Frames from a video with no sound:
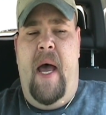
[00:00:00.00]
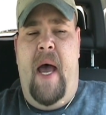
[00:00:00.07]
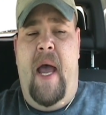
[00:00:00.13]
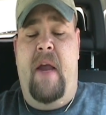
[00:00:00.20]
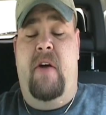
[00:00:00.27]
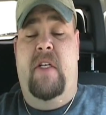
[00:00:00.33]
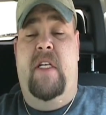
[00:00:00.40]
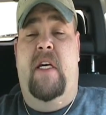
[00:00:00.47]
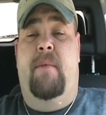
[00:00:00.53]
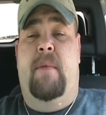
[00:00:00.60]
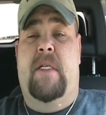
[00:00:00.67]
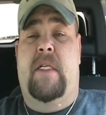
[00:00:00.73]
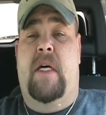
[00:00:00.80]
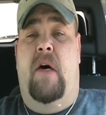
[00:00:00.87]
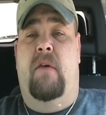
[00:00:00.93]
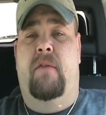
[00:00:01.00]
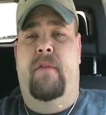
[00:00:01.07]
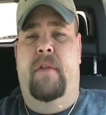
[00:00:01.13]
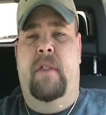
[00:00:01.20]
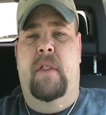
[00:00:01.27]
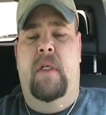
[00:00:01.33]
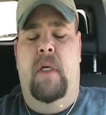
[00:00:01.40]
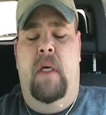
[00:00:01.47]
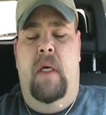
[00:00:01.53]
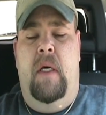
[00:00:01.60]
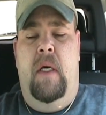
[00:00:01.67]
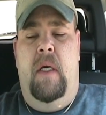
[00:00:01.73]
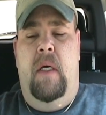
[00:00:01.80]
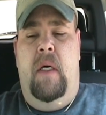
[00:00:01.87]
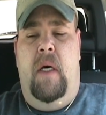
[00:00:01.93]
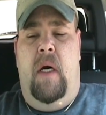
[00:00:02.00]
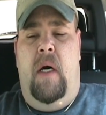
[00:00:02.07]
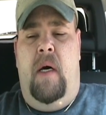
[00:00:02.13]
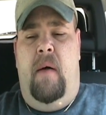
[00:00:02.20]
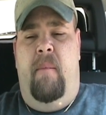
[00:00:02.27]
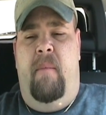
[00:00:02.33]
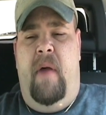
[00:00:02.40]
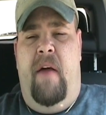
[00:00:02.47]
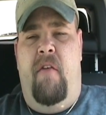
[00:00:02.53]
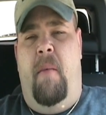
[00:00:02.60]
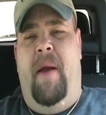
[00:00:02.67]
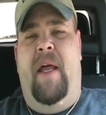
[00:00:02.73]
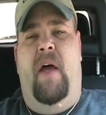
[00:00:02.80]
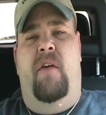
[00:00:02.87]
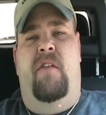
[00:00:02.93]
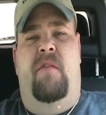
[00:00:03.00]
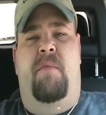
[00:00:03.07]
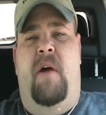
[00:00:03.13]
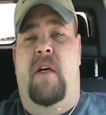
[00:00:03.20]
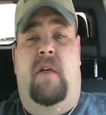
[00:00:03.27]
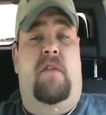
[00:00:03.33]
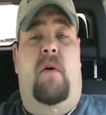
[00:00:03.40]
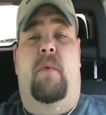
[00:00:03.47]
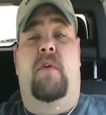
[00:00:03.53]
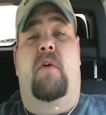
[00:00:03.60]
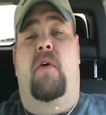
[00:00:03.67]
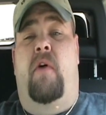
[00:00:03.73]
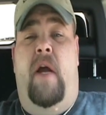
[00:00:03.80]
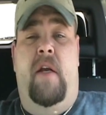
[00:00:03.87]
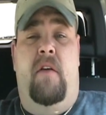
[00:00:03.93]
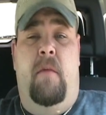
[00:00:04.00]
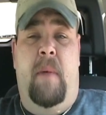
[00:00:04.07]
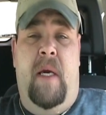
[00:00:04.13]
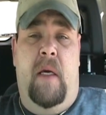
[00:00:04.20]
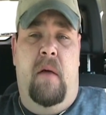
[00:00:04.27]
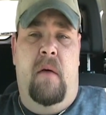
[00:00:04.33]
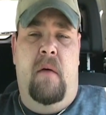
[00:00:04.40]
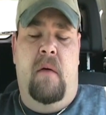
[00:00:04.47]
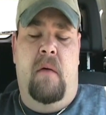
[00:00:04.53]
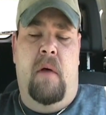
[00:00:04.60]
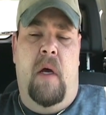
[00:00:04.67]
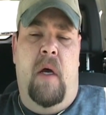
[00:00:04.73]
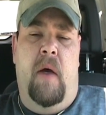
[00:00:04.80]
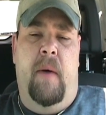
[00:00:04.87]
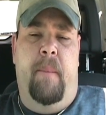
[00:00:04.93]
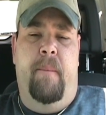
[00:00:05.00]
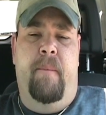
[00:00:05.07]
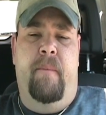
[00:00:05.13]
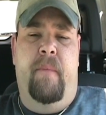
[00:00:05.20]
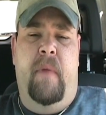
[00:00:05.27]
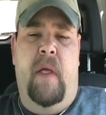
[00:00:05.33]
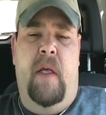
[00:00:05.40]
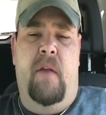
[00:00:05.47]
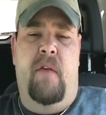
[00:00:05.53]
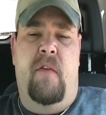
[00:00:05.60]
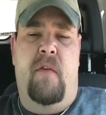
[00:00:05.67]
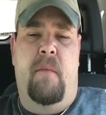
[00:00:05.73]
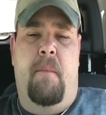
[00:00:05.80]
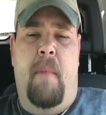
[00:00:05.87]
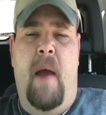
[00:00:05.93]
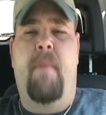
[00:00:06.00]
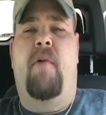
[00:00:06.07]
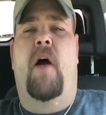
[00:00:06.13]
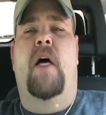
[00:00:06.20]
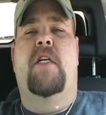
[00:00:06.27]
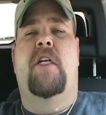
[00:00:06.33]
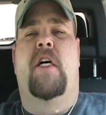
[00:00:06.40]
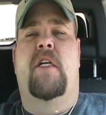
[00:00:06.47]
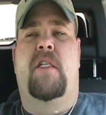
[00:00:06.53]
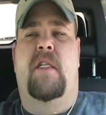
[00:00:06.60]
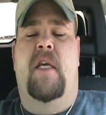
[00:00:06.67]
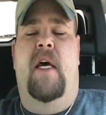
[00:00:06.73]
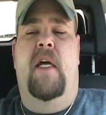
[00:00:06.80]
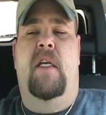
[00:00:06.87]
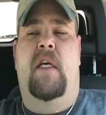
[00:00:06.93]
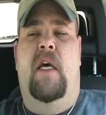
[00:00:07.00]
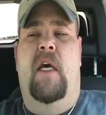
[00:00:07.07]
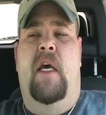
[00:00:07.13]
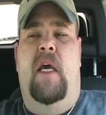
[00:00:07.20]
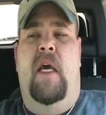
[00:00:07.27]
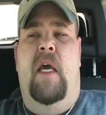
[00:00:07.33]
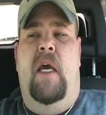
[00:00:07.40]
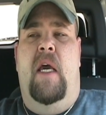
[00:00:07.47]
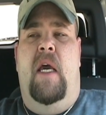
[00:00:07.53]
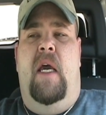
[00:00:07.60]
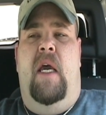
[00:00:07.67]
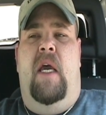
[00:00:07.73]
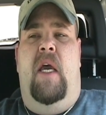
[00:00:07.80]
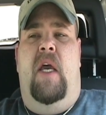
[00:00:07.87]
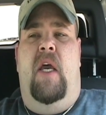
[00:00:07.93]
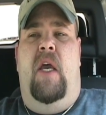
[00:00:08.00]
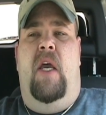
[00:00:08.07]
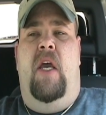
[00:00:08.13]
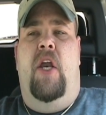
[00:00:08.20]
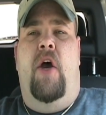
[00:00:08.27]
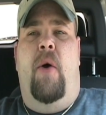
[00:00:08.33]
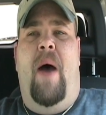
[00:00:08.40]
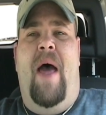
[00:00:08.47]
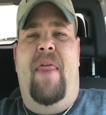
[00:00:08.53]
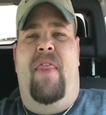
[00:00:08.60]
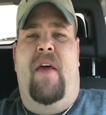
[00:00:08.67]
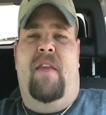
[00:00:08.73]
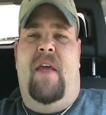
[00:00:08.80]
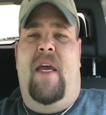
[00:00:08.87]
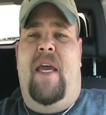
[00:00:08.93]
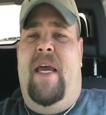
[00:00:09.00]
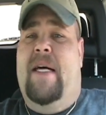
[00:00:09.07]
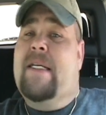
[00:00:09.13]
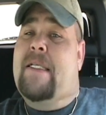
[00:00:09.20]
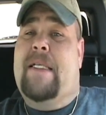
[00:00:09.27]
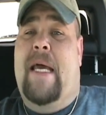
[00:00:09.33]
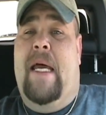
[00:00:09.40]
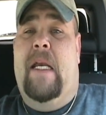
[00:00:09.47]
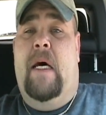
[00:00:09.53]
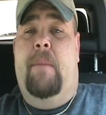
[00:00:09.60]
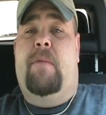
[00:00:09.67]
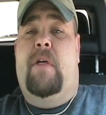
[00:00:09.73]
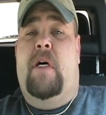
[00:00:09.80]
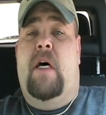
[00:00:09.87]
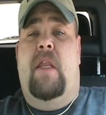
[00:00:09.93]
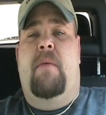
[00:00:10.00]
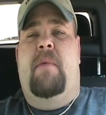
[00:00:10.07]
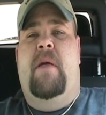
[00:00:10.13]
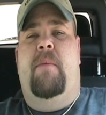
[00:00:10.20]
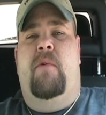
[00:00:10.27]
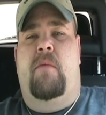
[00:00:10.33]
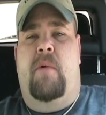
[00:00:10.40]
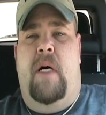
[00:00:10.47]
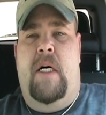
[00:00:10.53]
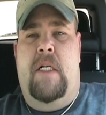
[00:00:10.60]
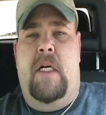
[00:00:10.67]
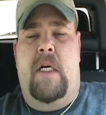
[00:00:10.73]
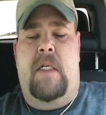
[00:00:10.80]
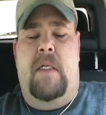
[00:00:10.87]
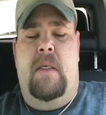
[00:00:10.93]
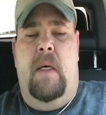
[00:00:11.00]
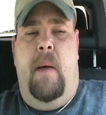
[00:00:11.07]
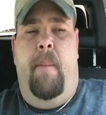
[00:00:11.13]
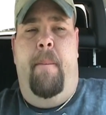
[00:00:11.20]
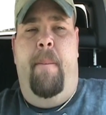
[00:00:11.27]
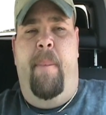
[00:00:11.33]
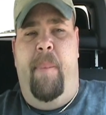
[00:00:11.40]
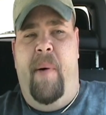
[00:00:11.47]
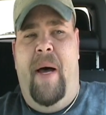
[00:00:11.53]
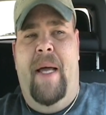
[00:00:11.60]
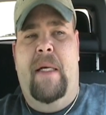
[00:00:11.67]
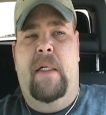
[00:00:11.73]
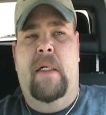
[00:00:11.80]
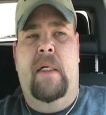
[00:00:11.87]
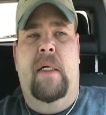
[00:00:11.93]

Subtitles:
I critique myself. Everybody else's projects always look great to me. It's my projects that I think that can't stand up to other people's projects. But